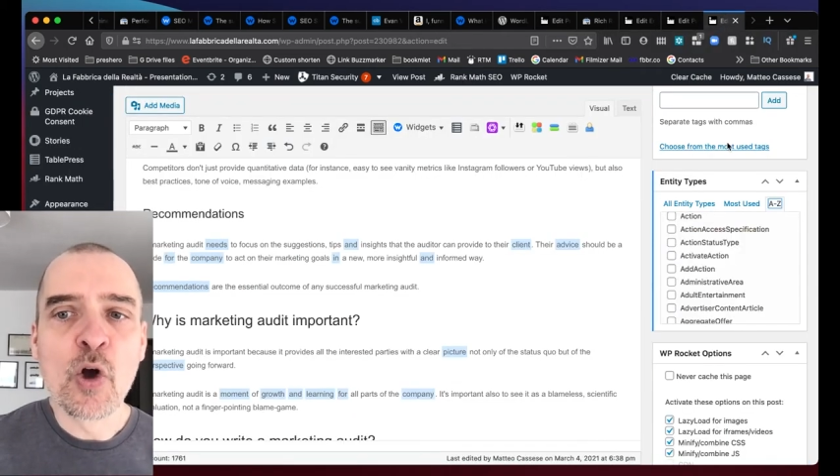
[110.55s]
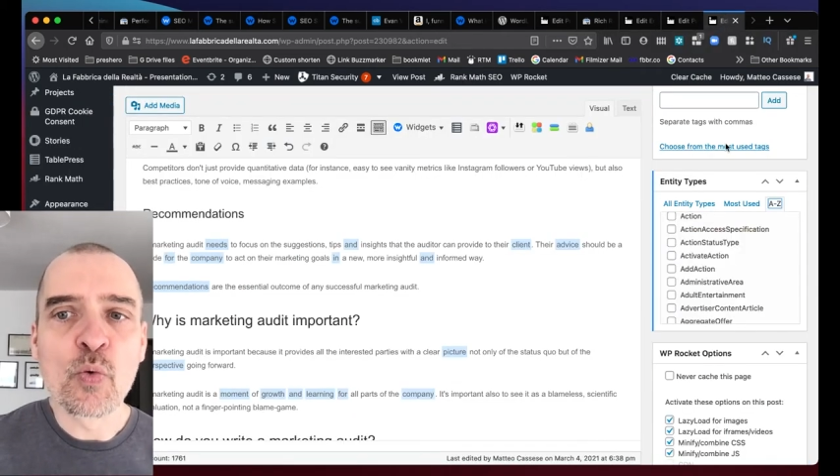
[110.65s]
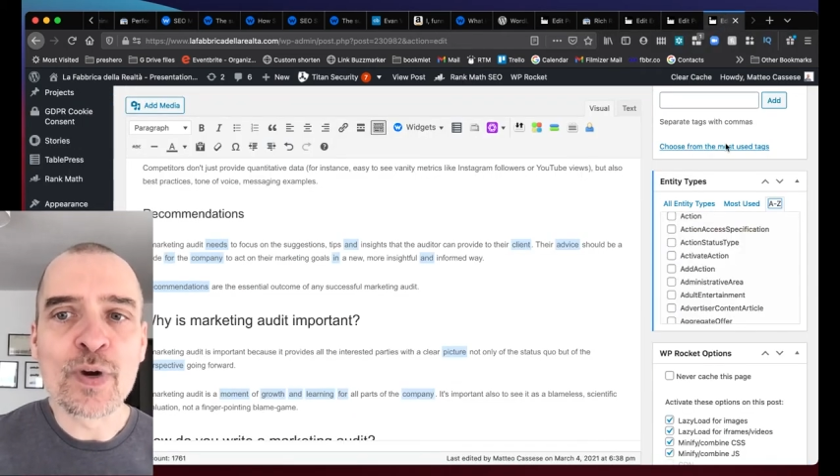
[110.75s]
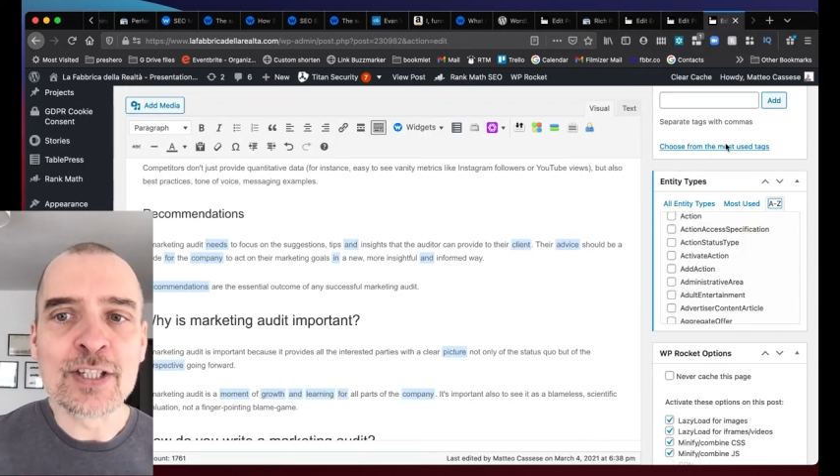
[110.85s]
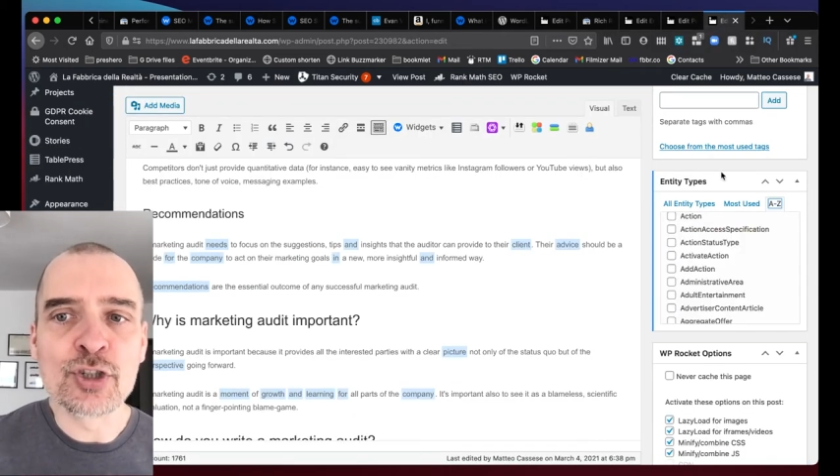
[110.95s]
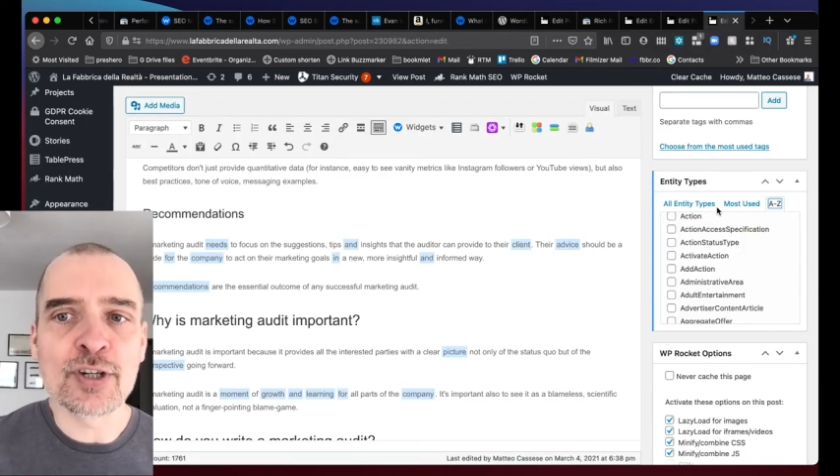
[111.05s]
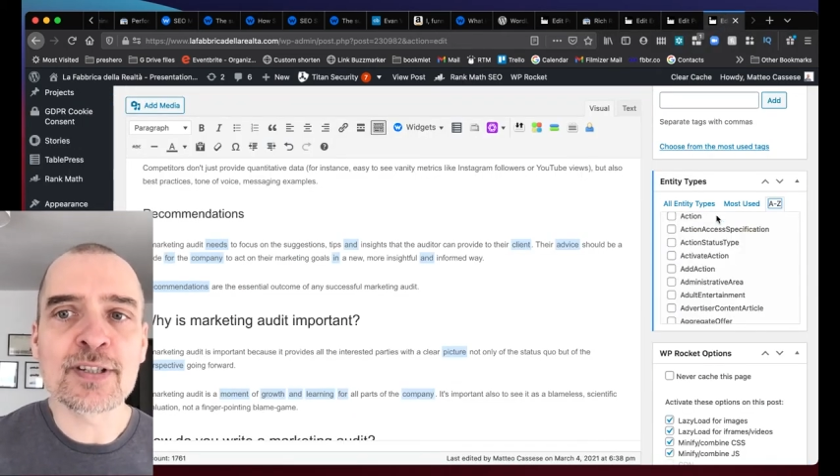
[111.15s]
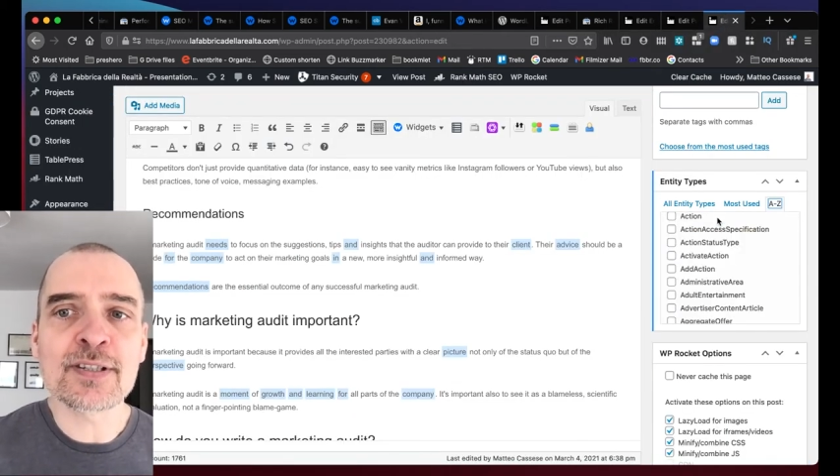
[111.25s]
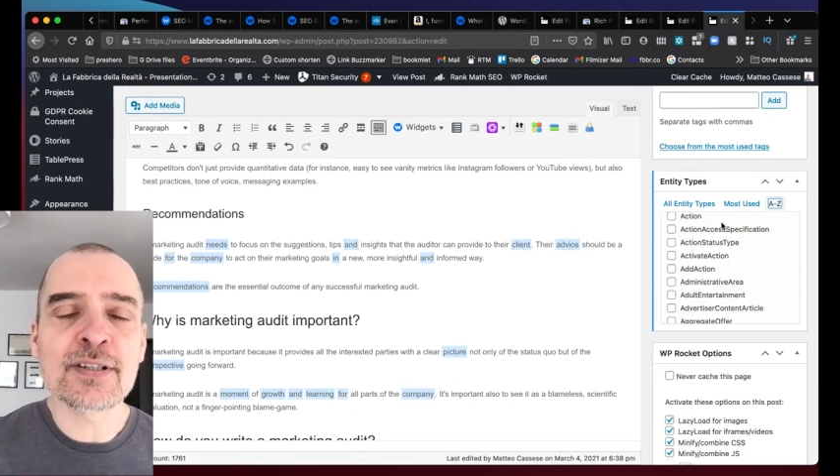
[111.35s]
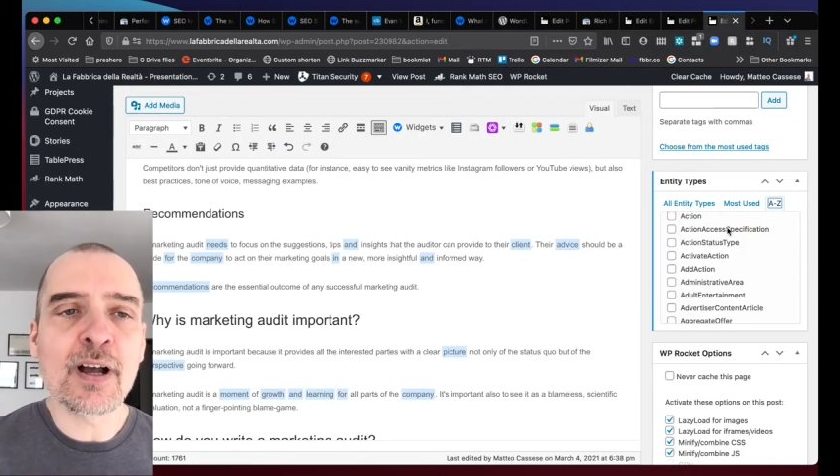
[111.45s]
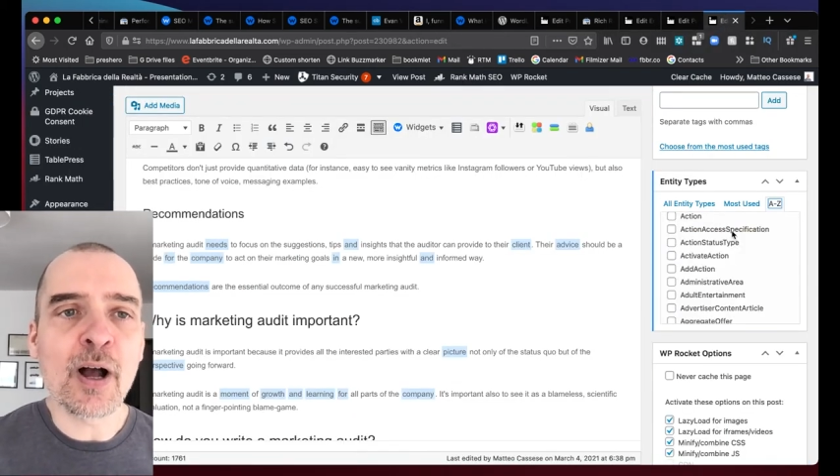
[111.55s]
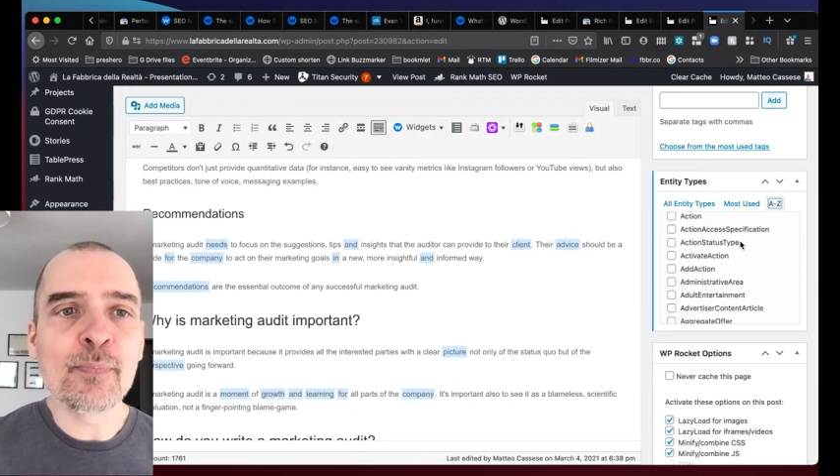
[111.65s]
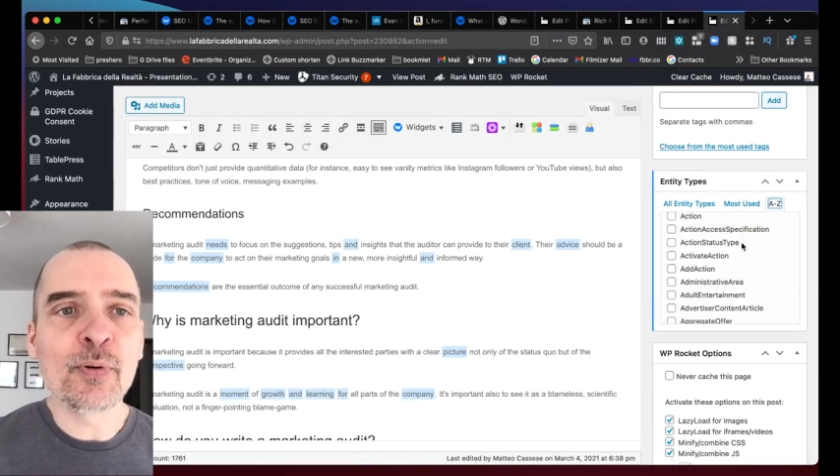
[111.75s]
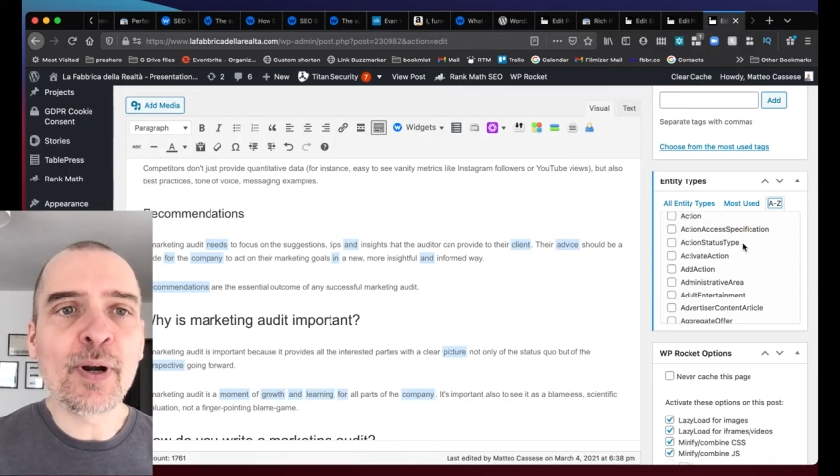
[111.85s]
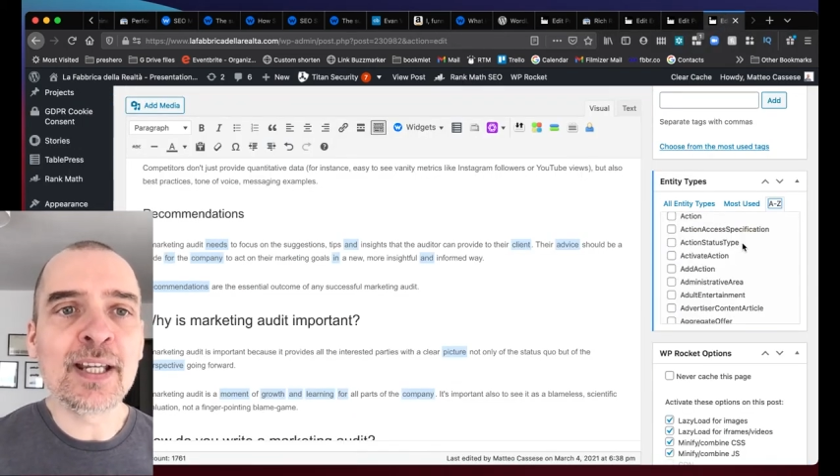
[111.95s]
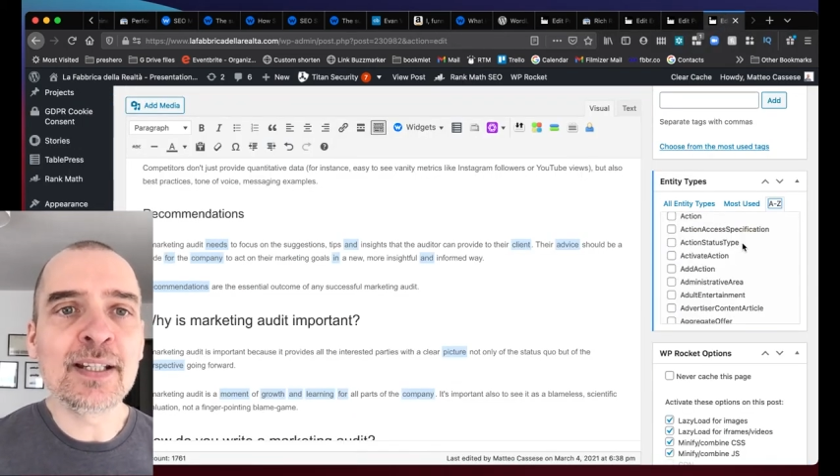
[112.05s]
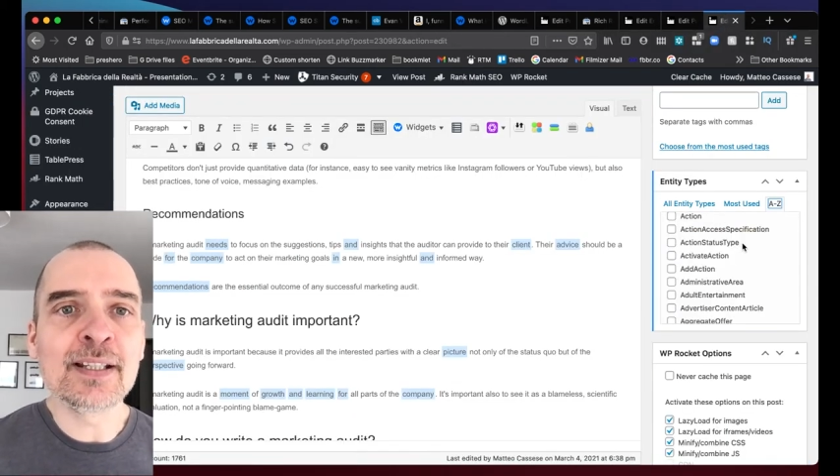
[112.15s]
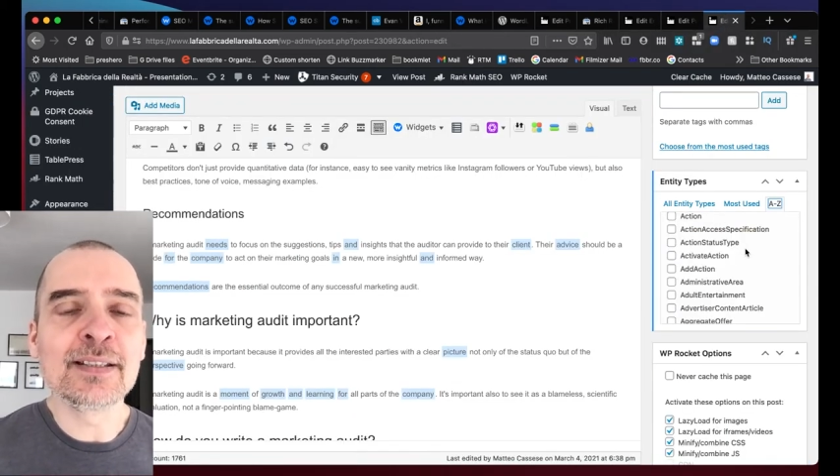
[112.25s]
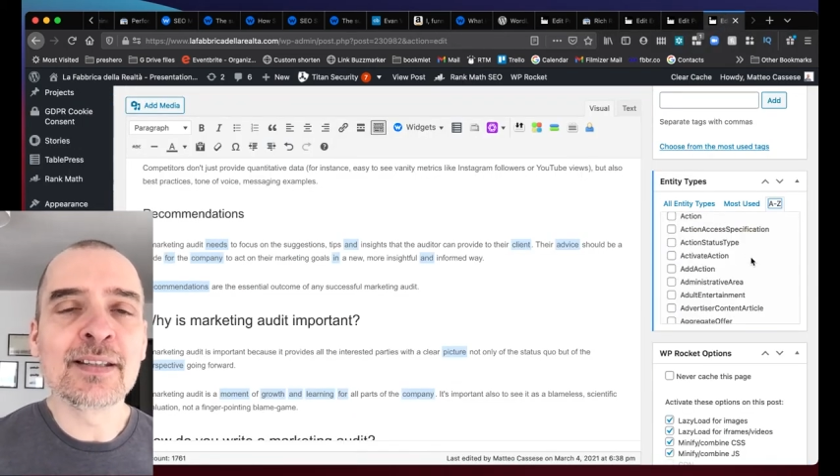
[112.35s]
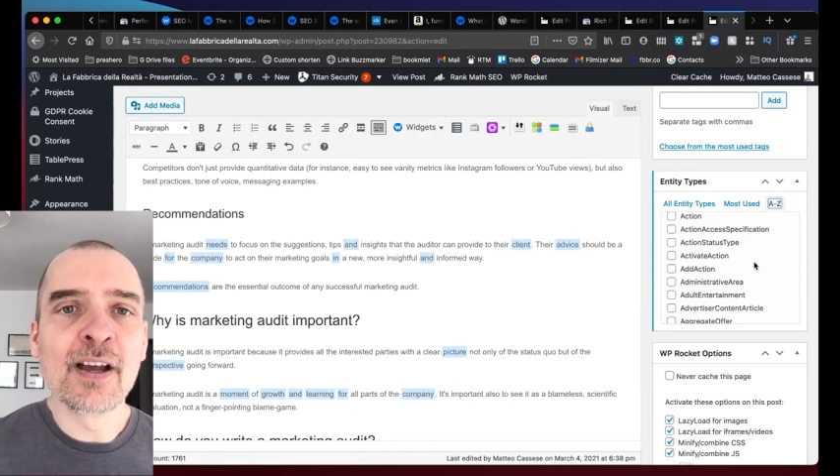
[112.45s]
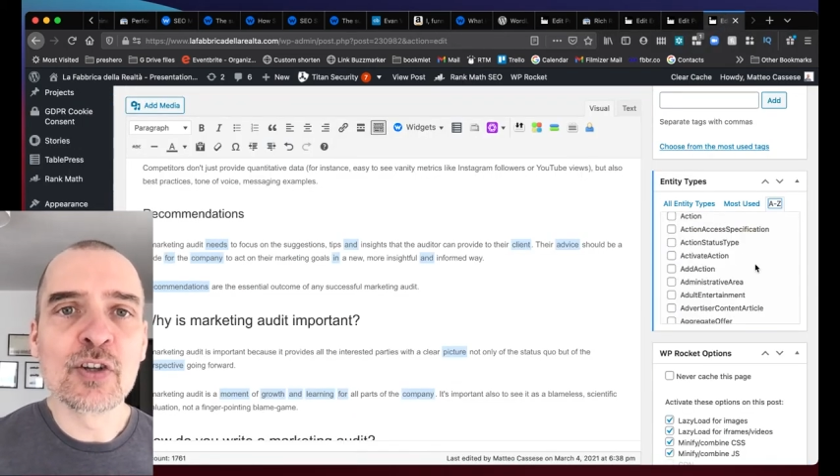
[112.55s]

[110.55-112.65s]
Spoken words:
we just upgraded